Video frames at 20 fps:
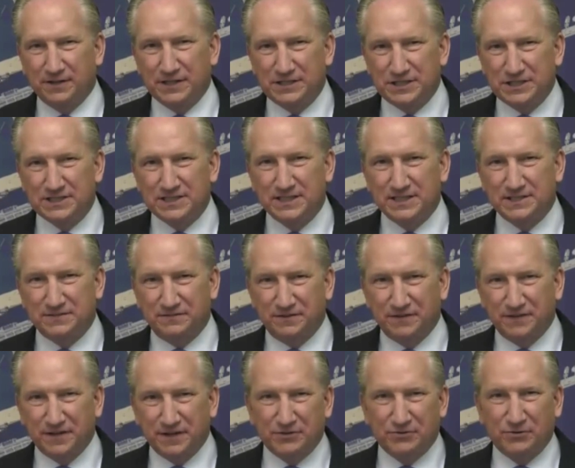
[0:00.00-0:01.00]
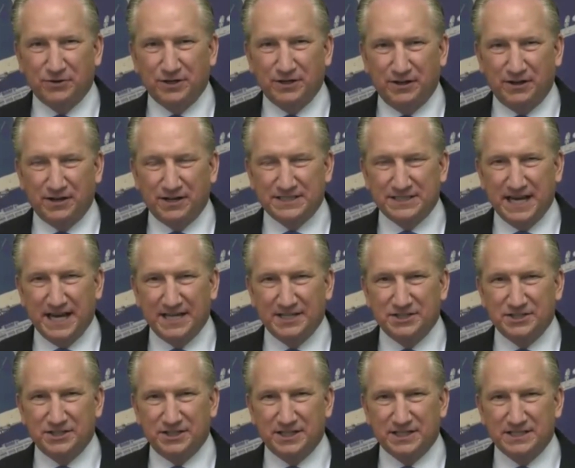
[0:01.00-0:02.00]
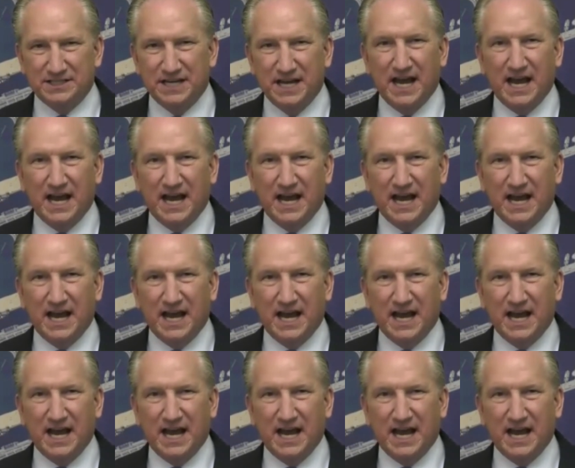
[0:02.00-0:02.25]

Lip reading: Logistics Victory Los Angeles.